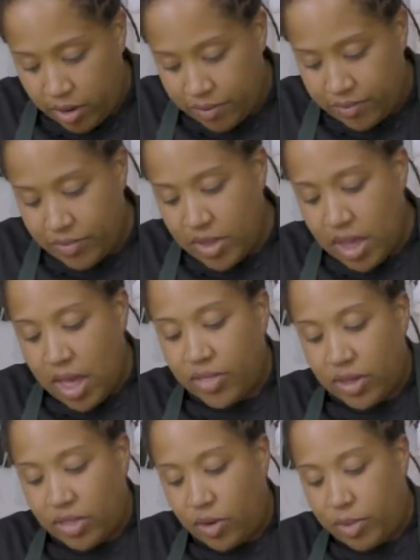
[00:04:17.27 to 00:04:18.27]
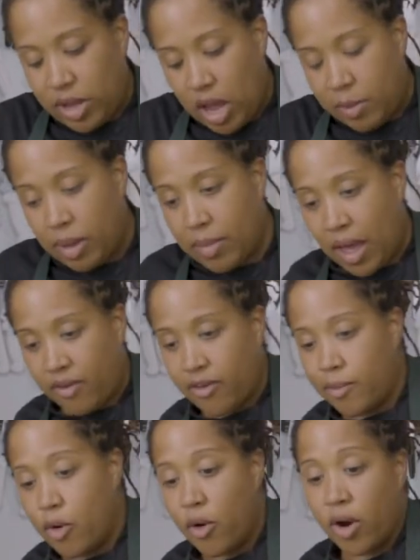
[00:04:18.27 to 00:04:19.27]
I think they'll be coming back for
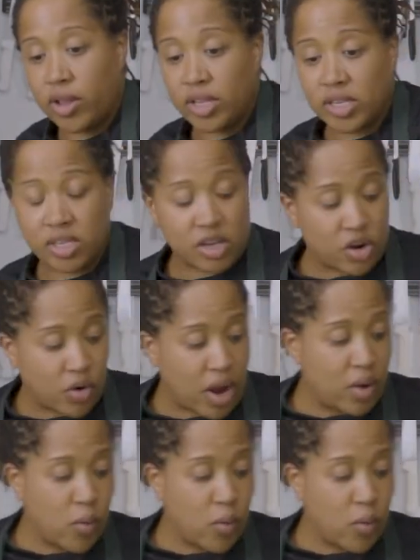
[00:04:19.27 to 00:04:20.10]
more, and this is a great